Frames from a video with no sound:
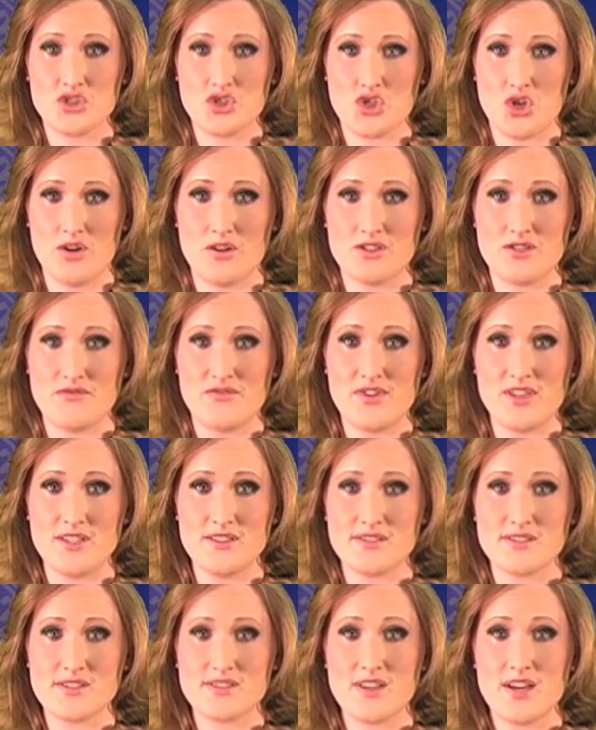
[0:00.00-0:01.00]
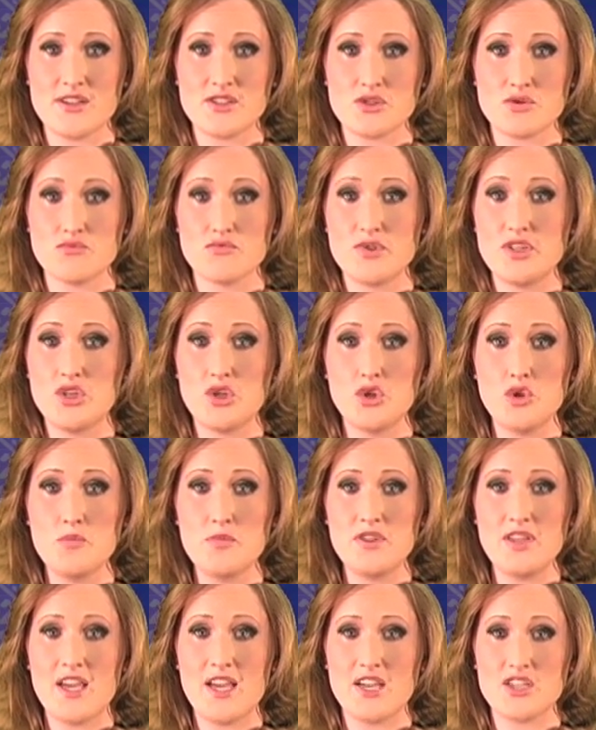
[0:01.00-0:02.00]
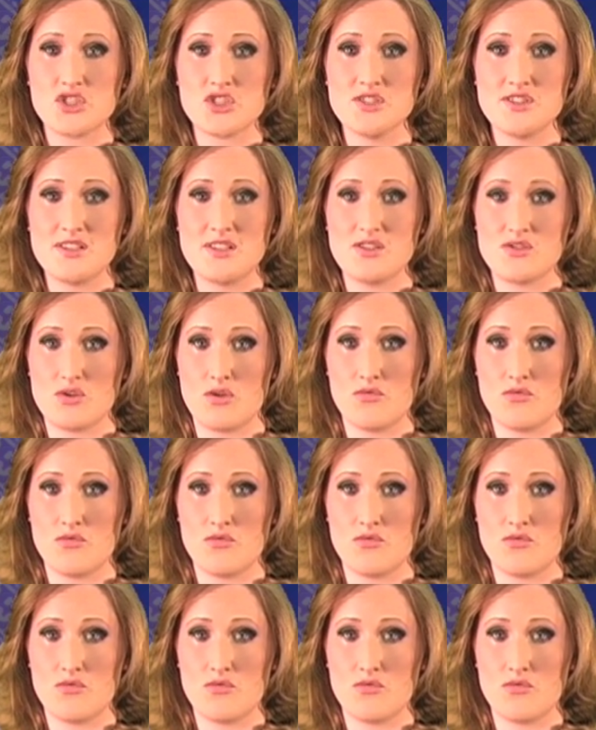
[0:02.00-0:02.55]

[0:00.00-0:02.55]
charge fees designed to recoup the agency's